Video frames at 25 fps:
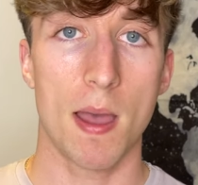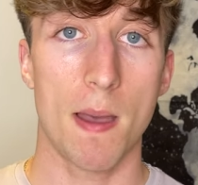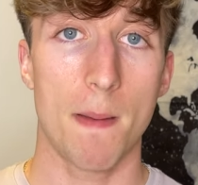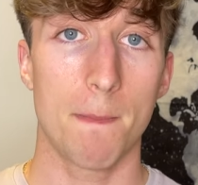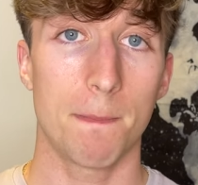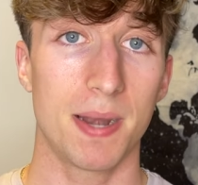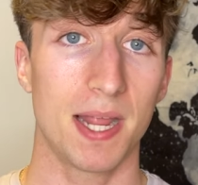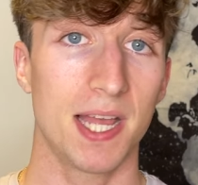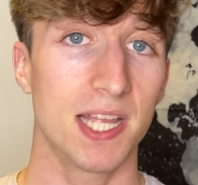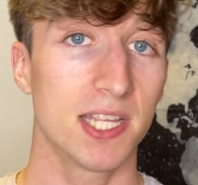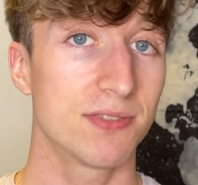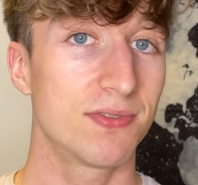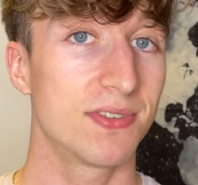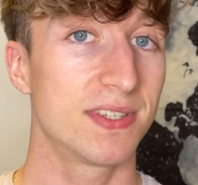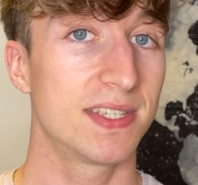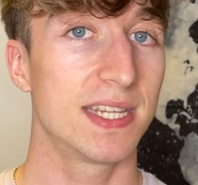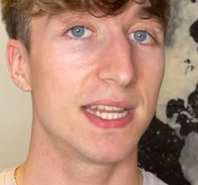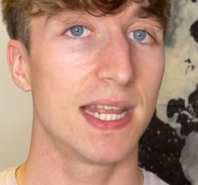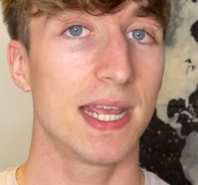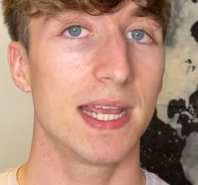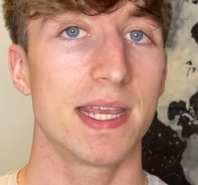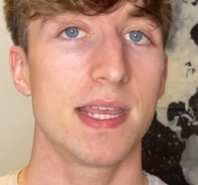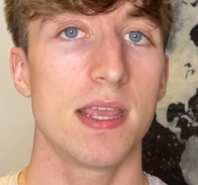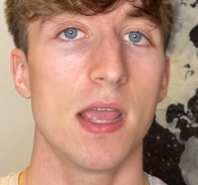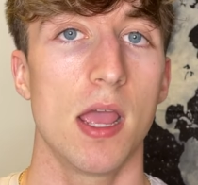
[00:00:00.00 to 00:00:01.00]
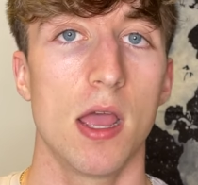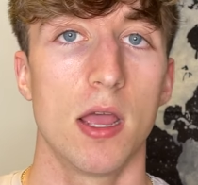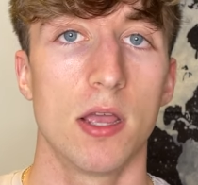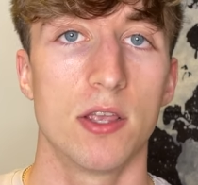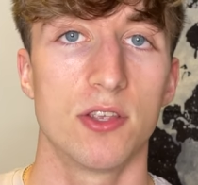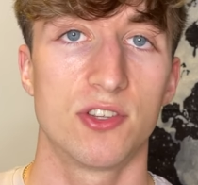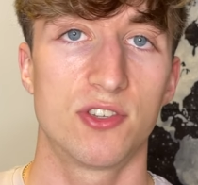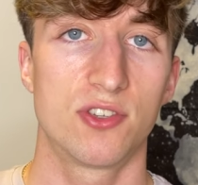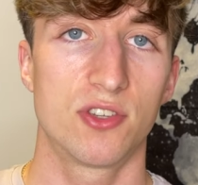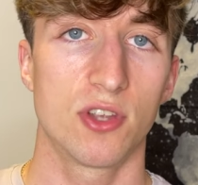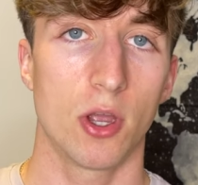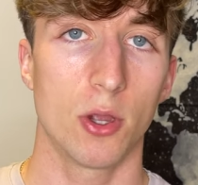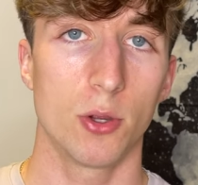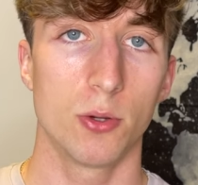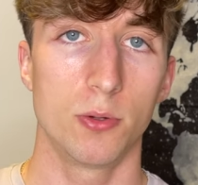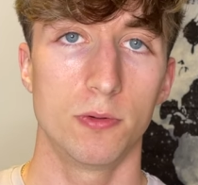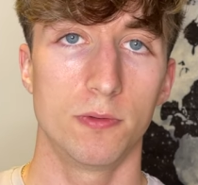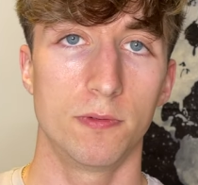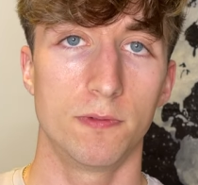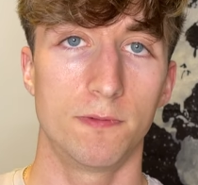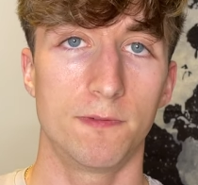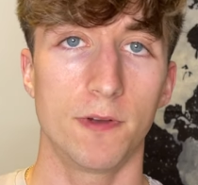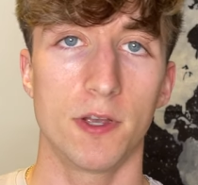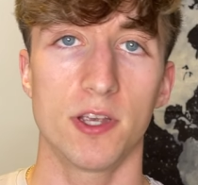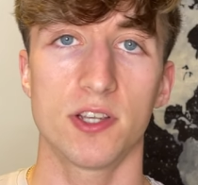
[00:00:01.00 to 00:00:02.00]
Plans for today. So
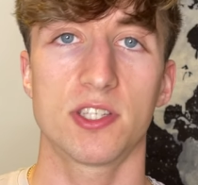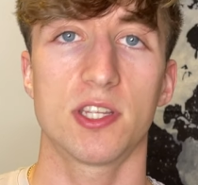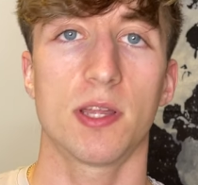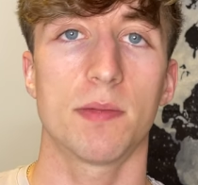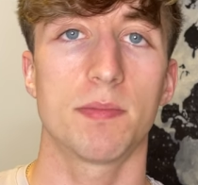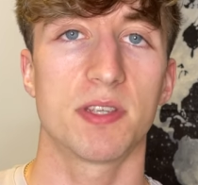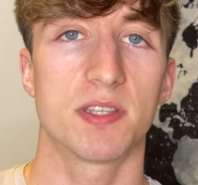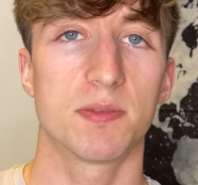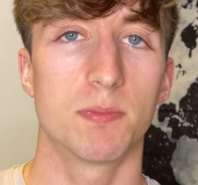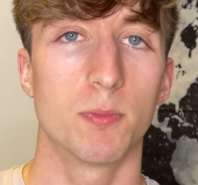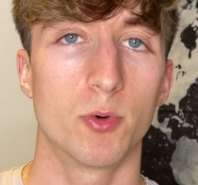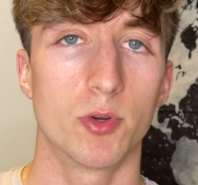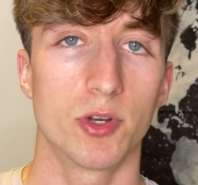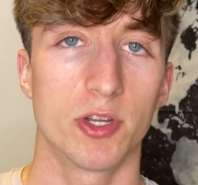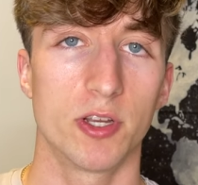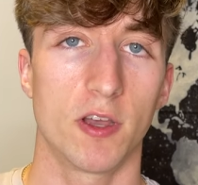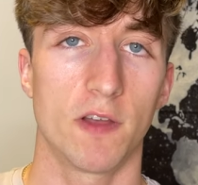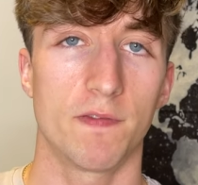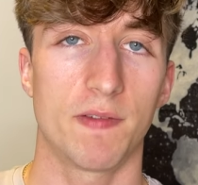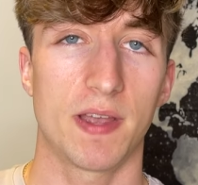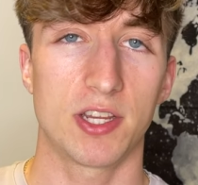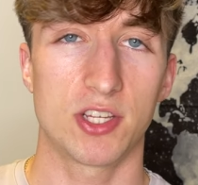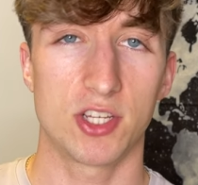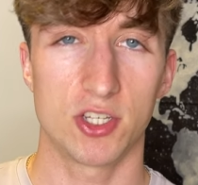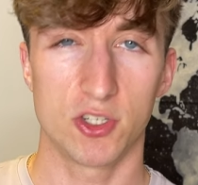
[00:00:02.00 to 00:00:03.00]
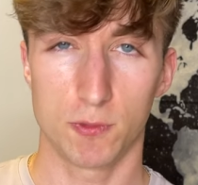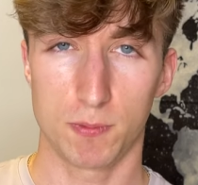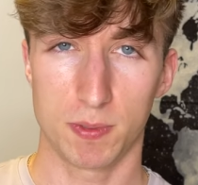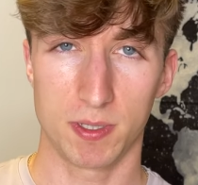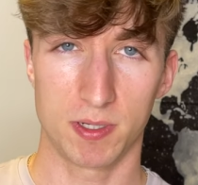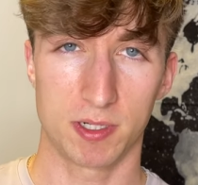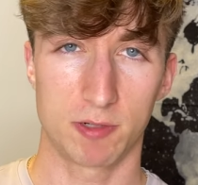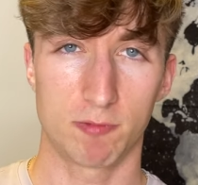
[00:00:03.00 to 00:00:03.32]
first up this morning, I've actually just been